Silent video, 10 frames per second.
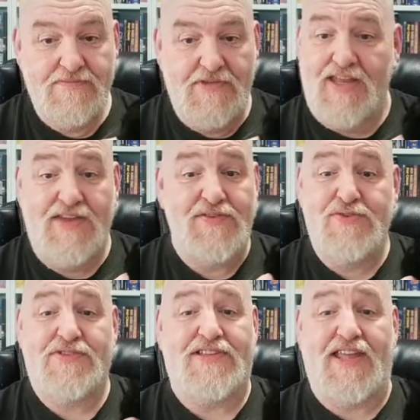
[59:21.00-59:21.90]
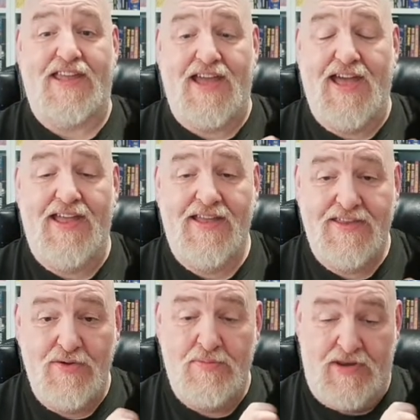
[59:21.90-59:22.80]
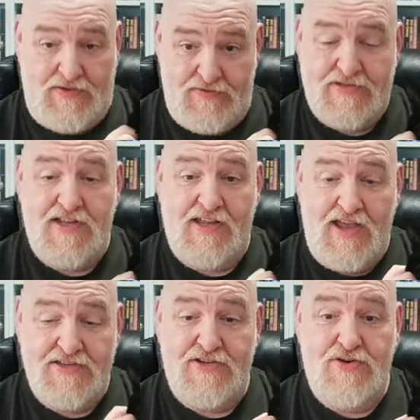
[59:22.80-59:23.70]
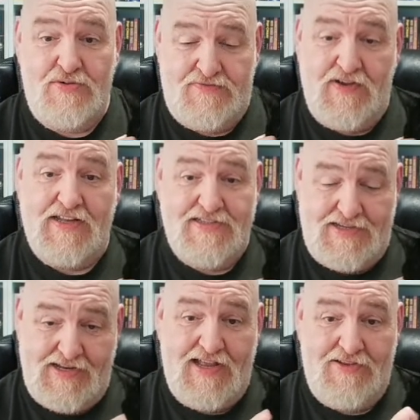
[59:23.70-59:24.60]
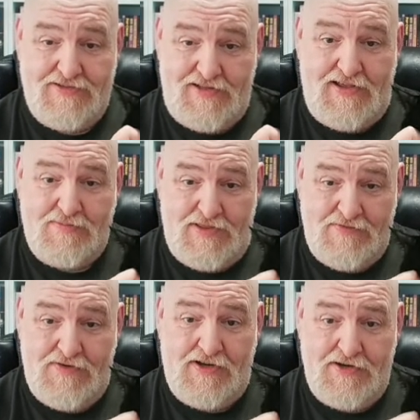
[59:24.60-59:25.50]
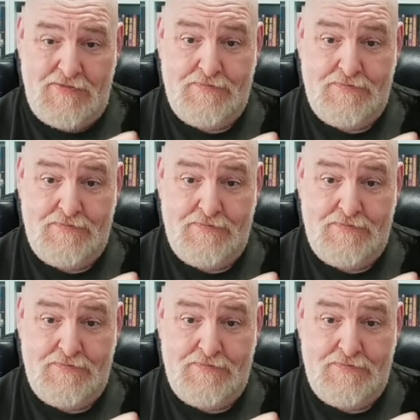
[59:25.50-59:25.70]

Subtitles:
not giving you stink eye. You want me to give you stink eye so you know what fucking stink eye looks like, motherfucker?